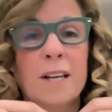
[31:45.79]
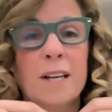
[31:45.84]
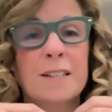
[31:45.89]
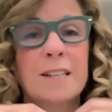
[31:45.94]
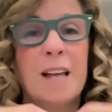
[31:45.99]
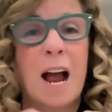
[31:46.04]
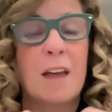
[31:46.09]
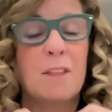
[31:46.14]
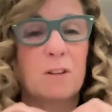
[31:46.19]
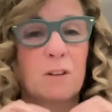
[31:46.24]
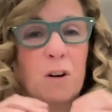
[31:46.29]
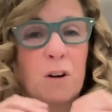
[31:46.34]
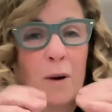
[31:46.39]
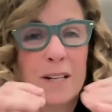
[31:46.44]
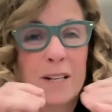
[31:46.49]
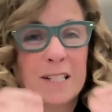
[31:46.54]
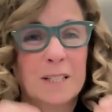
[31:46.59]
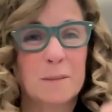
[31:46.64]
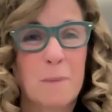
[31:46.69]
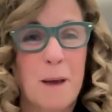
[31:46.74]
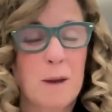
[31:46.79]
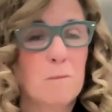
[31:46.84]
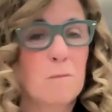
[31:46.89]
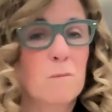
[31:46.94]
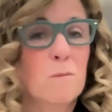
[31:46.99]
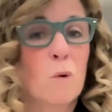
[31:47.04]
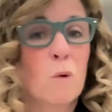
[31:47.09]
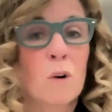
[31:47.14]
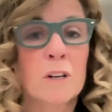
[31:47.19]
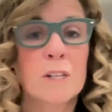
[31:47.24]
is either going to spend
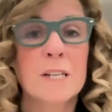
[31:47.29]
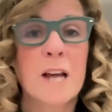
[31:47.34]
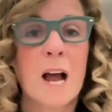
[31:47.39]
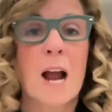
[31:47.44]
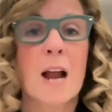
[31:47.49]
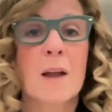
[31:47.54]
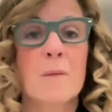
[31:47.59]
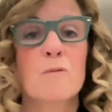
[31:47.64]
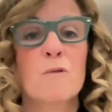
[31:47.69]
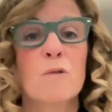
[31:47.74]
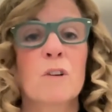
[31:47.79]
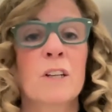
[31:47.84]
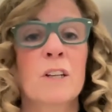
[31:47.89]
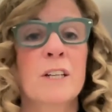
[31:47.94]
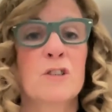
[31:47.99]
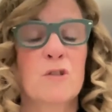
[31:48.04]
more time really